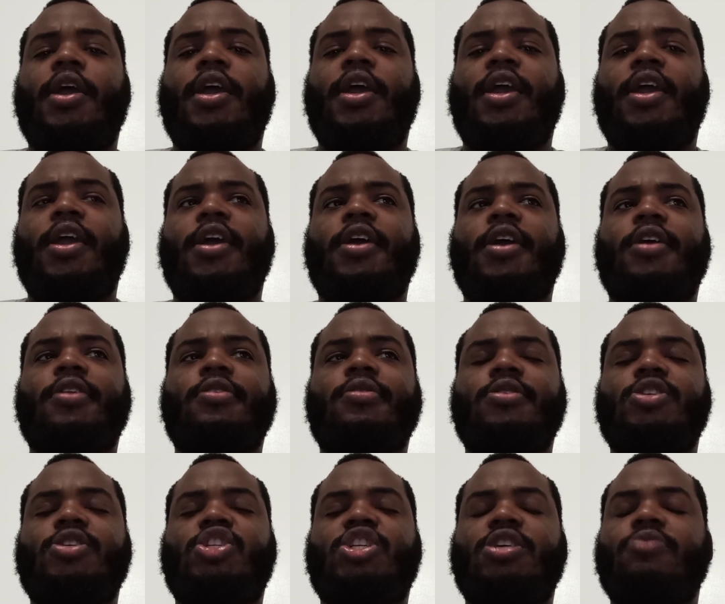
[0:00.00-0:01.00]

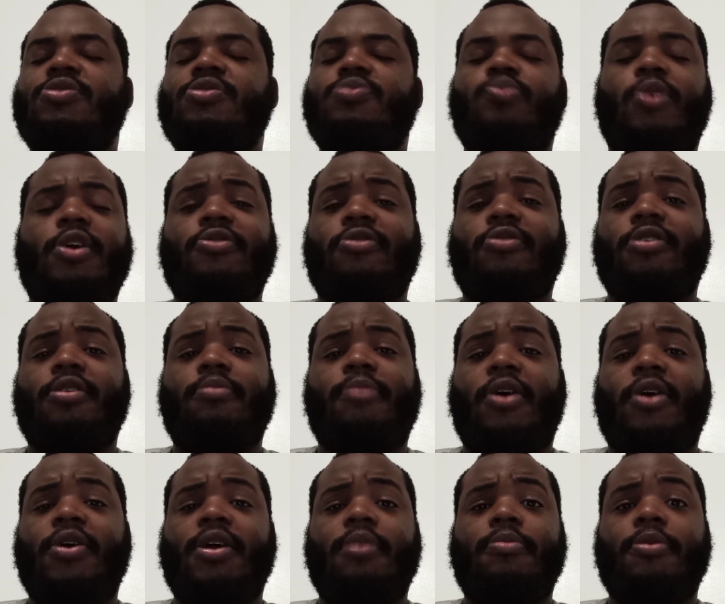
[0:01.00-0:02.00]
And she was wondering
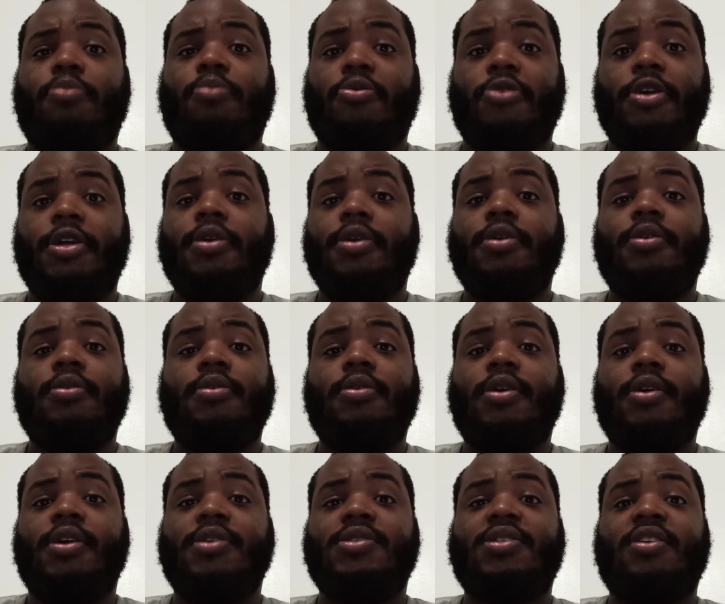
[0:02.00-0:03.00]
about him and Britt
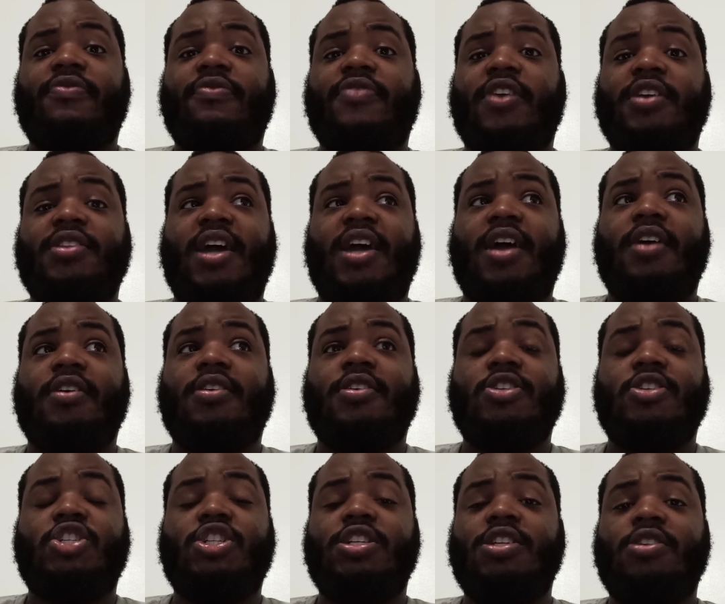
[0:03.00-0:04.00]
and stuff like that,
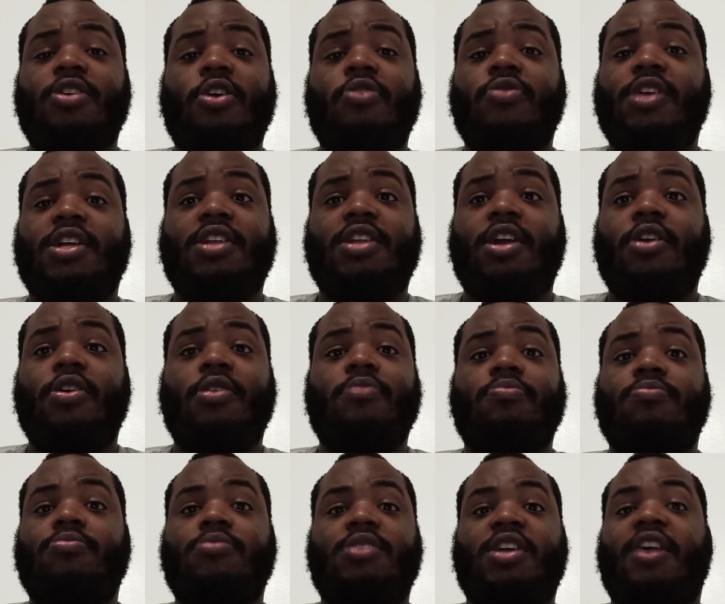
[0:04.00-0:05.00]
because she know that they
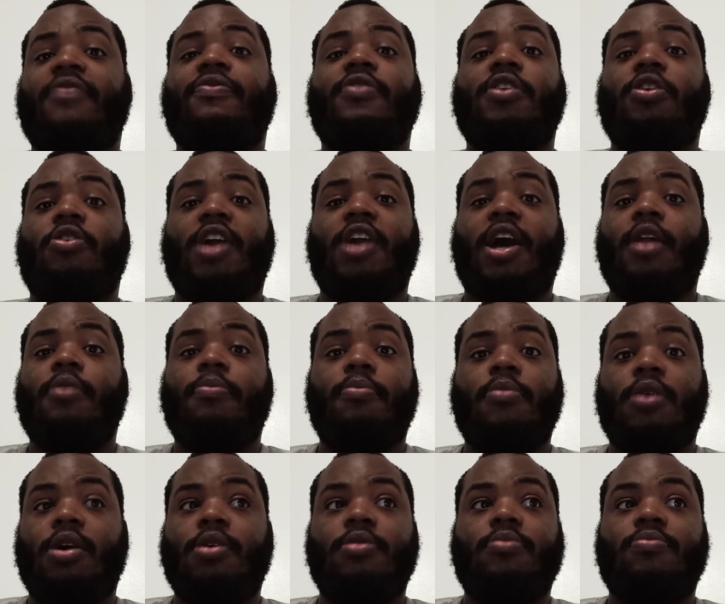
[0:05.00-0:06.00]
definitely are not
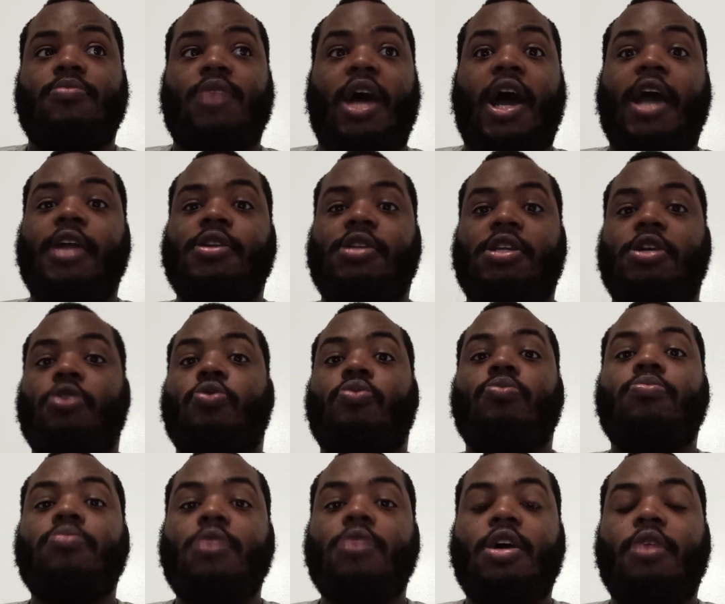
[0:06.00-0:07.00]
an
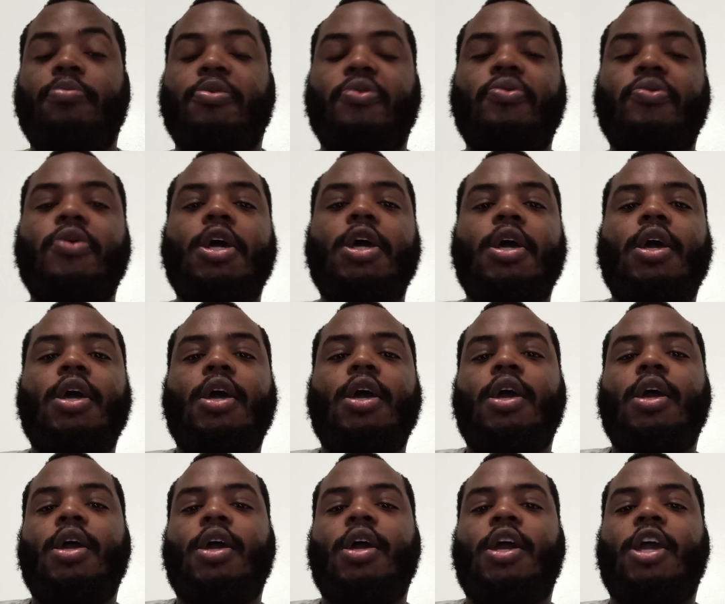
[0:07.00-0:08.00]
ideal couple.
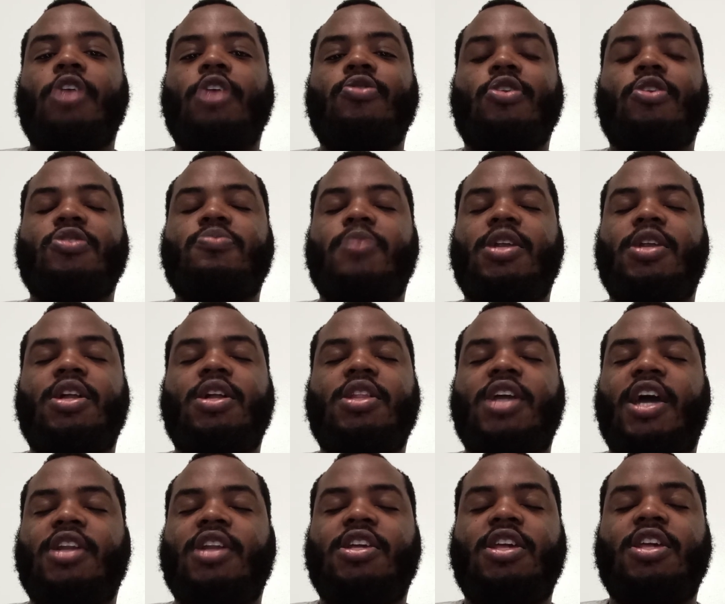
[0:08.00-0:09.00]
And, you know,
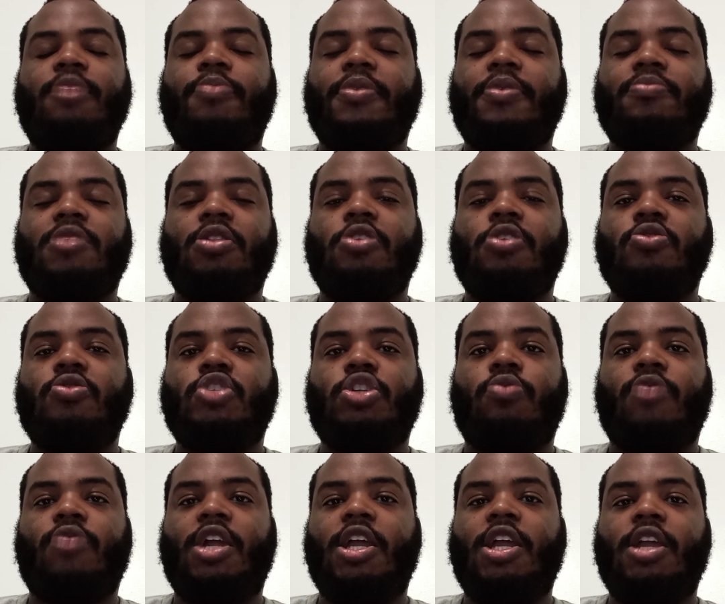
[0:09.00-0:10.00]
Spinelli had to keep up the little
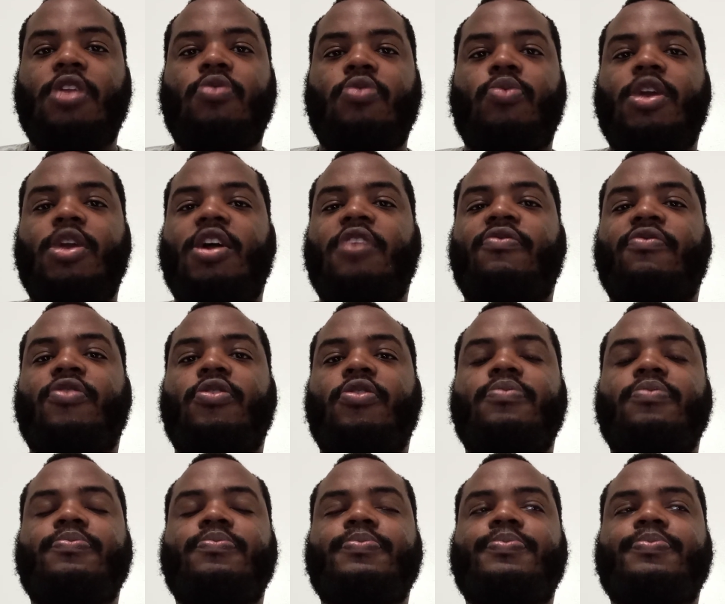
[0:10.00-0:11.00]
charade or
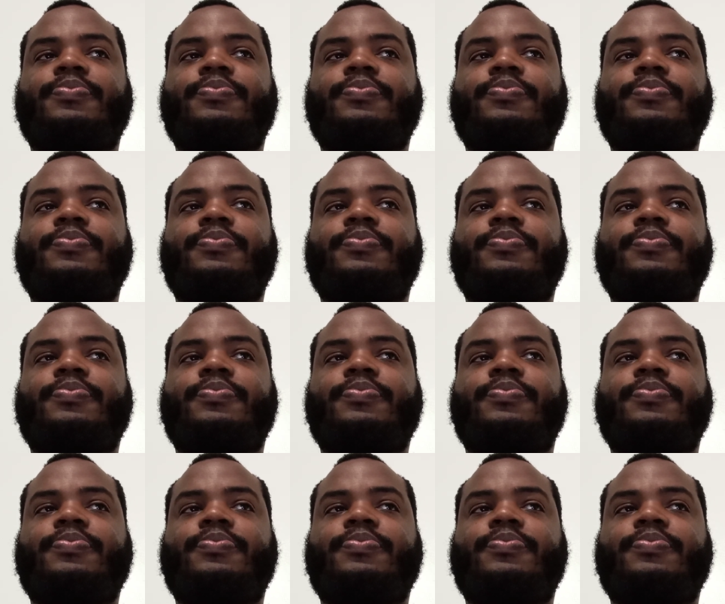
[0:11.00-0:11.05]
whatever.